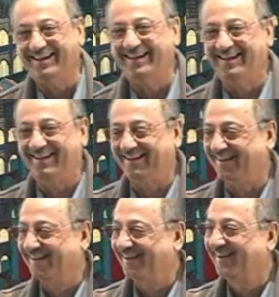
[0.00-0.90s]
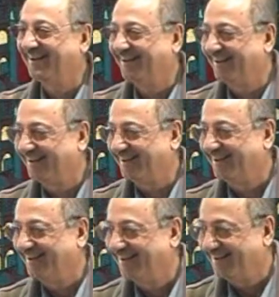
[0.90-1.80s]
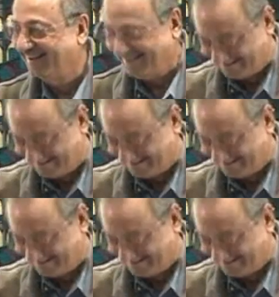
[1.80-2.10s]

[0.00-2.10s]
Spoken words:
No one is speaking in this clip.